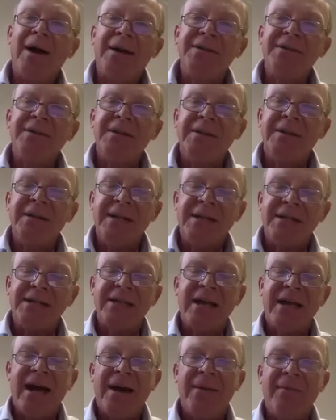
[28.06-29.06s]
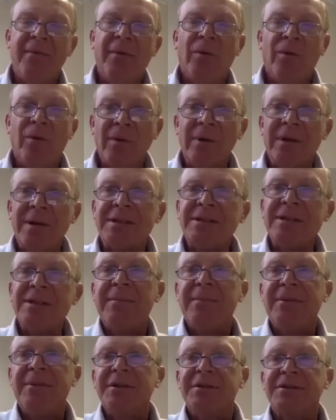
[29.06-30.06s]
to the exam, all
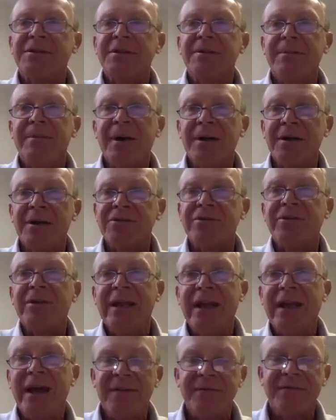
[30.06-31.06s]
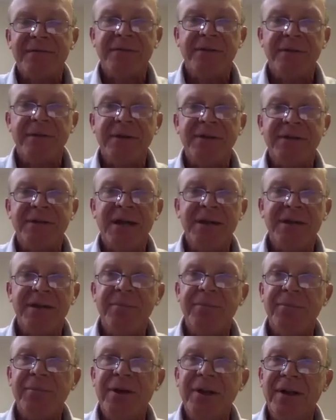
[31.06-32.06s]
examiners compulsorily have to attend a
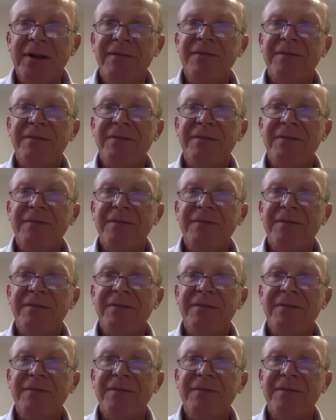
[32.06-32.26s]
brief